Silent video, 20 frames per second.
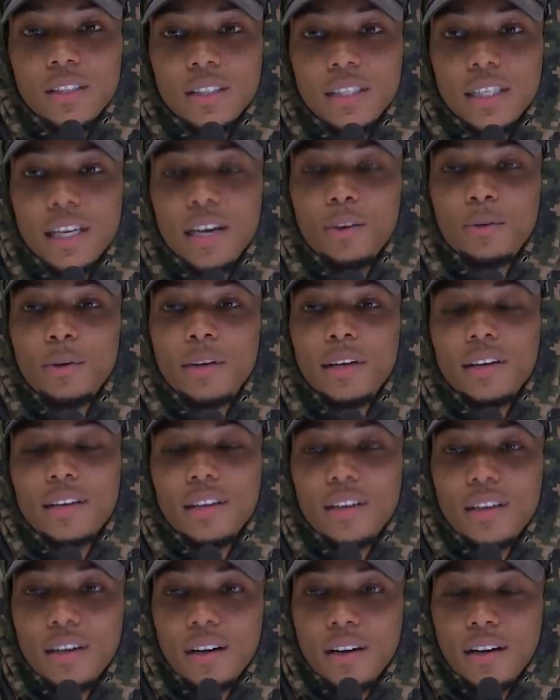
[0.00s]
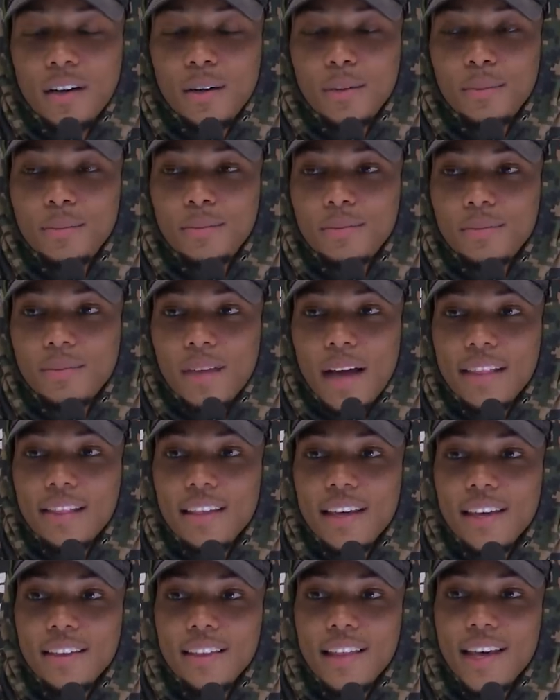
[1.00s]
Yeah, Rick. Um, I
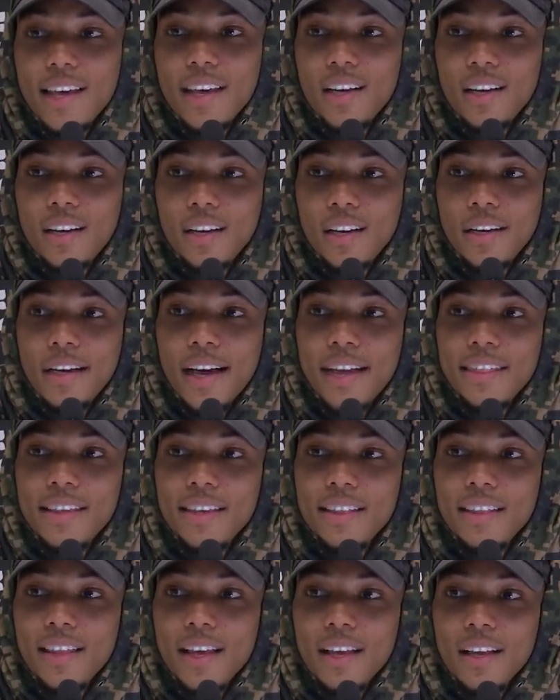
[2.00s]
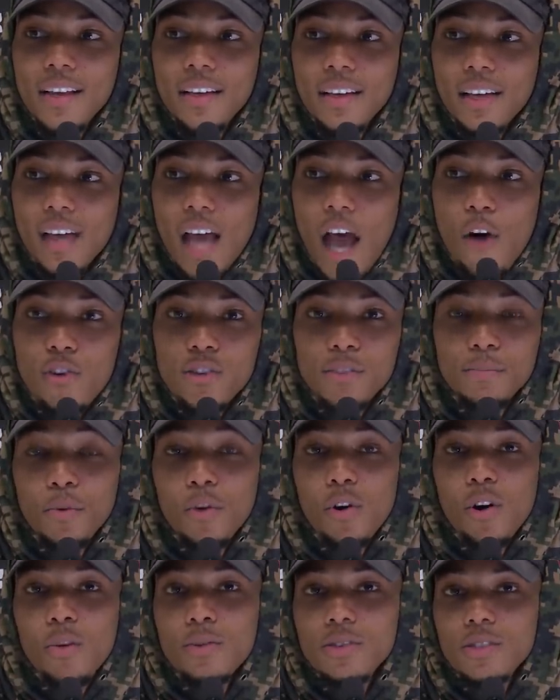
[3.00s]
think that uh, I think that I was
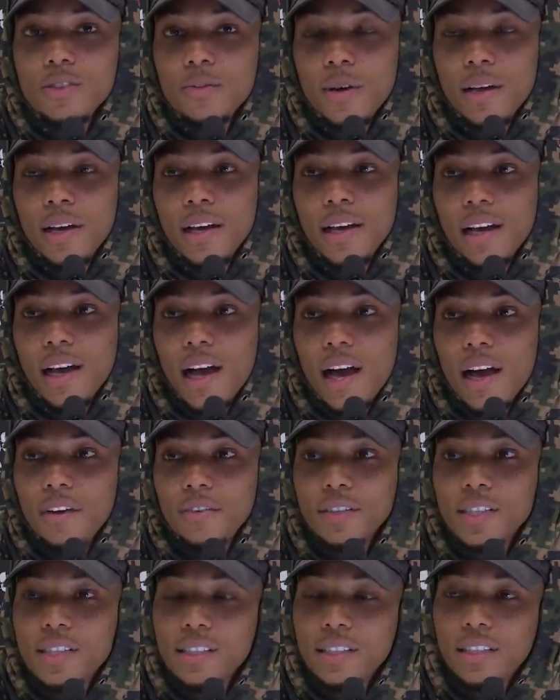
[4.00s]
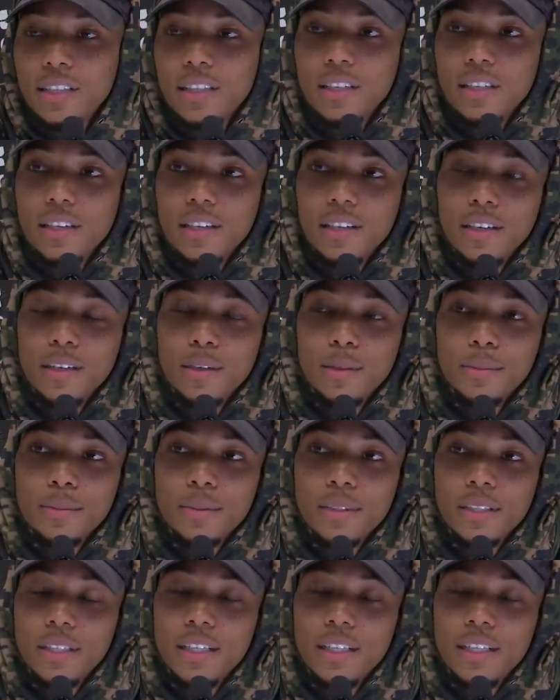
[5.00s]
born with swag, obviously, um,